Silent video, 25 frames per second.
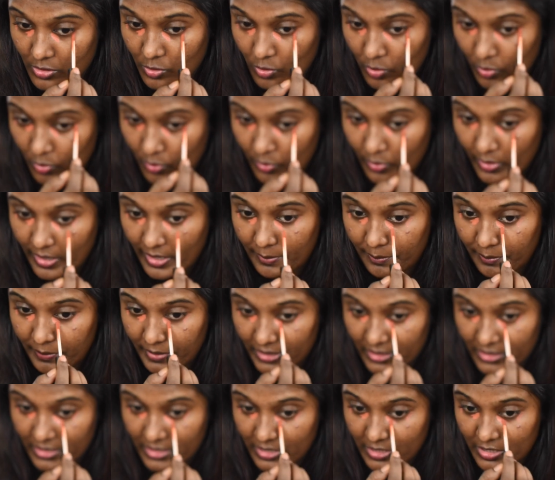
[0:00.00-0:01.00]
so I
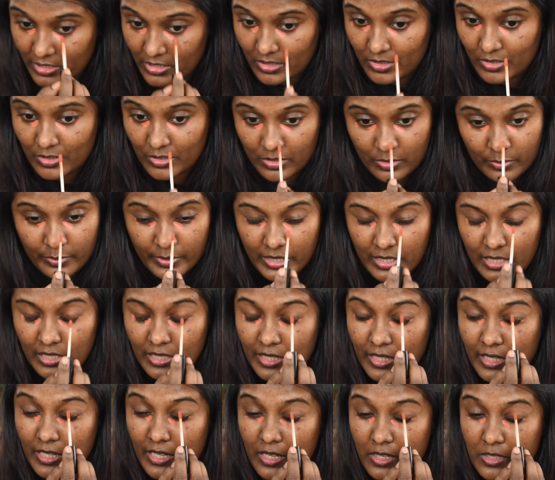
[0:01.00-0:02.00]
picked it
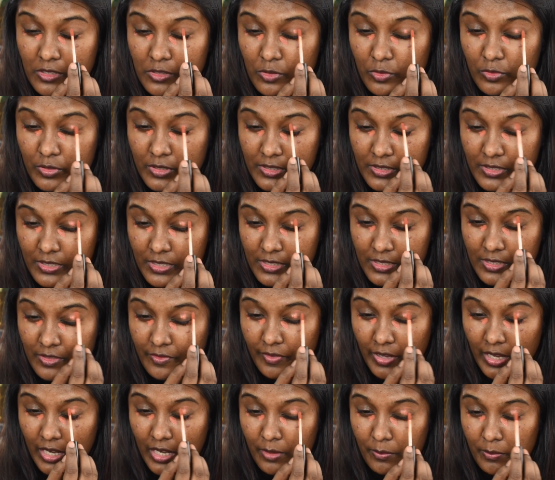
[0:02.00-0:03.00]
quickly as soon as it is
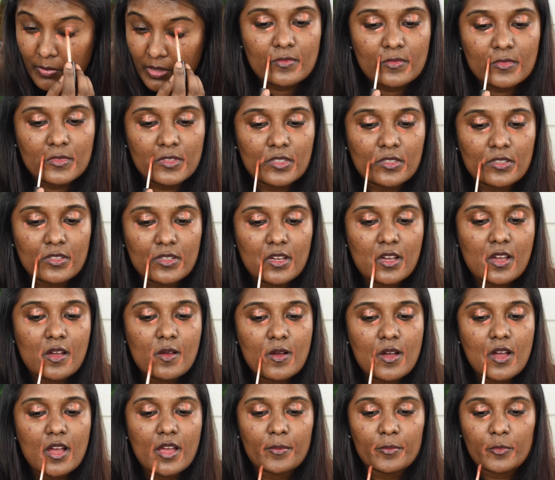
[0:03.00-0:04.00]
available. So
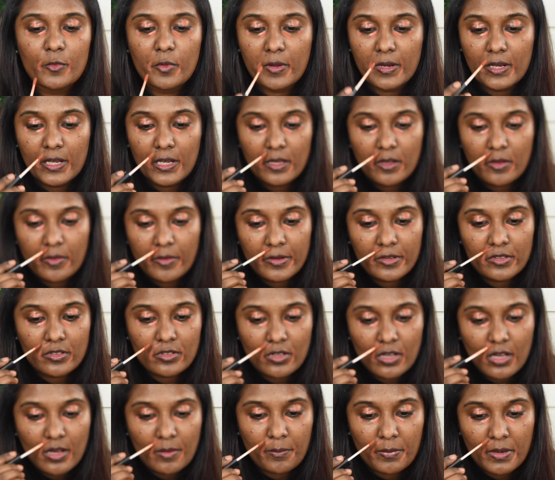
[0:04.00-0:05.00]
now I'm quickly going
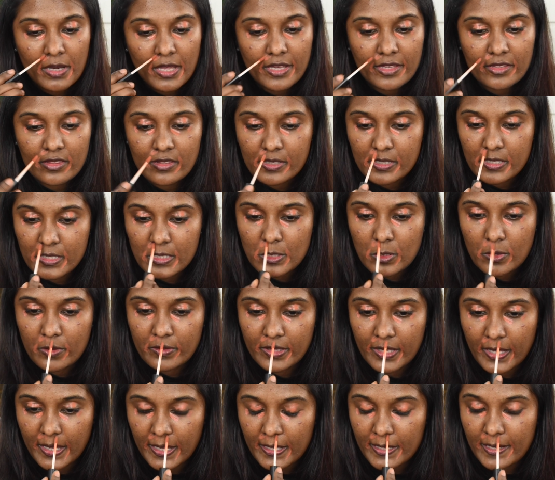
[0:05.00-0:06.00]
to apply this on
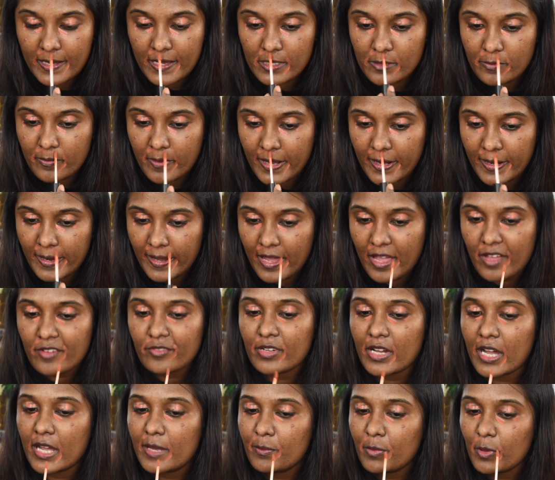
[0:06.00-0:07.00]
the areas where I
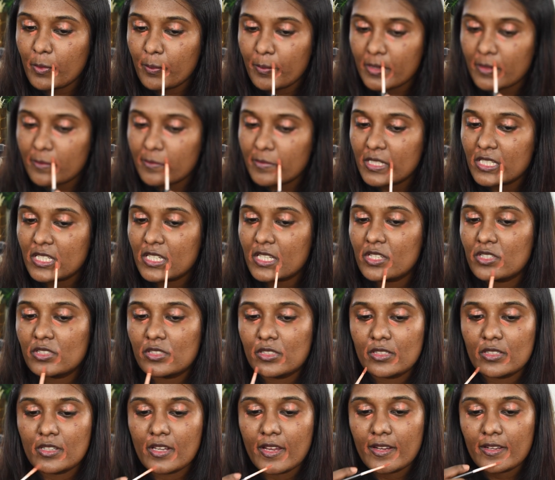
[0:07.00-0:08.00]
have
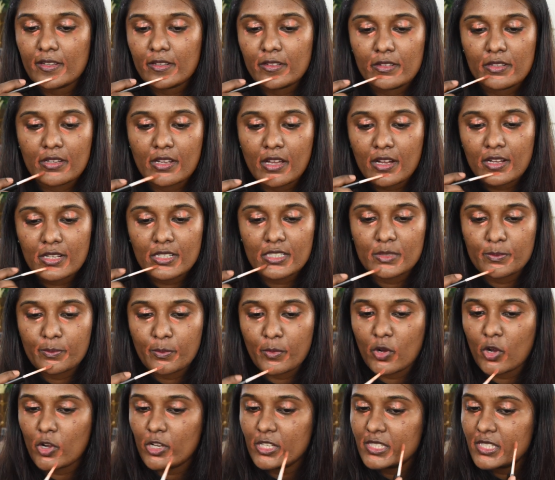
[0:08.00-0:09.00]
hyperpigmentation and dark
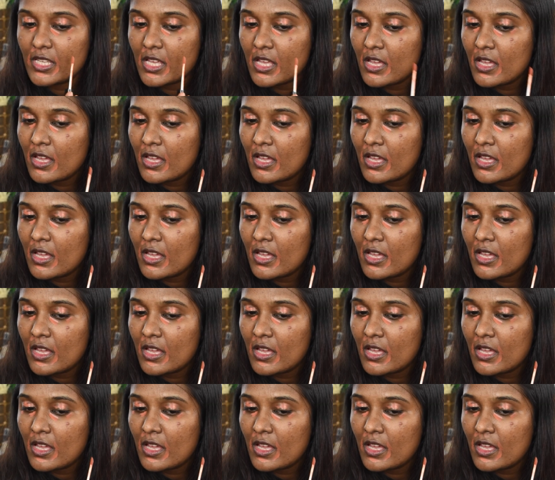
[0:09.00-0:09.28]
spots.